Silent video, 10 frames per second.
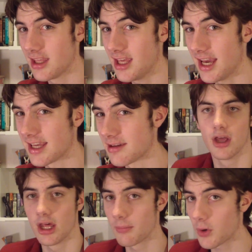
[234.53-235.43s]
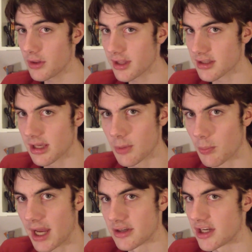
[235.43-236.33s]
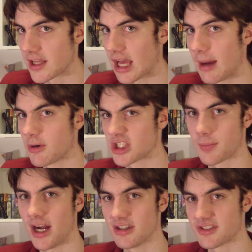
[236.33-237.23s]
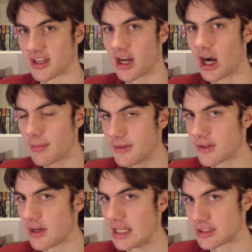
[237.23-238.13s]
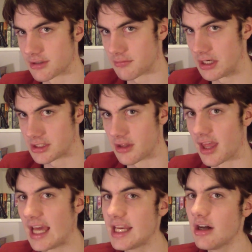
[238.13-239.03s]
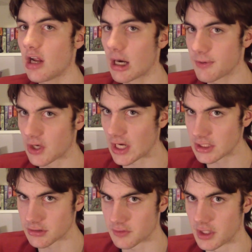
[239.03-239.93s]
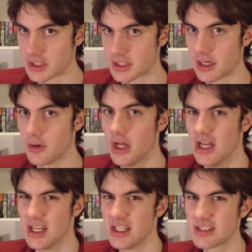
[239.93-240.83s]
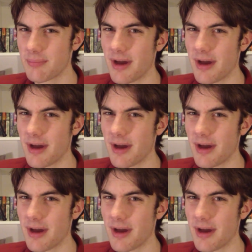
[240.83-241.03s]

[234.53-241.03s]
Yay! An important thing to keep in mind in any compost pile is the carbon to nitrogen ratio. The ideal carbon to nitrogen ratio is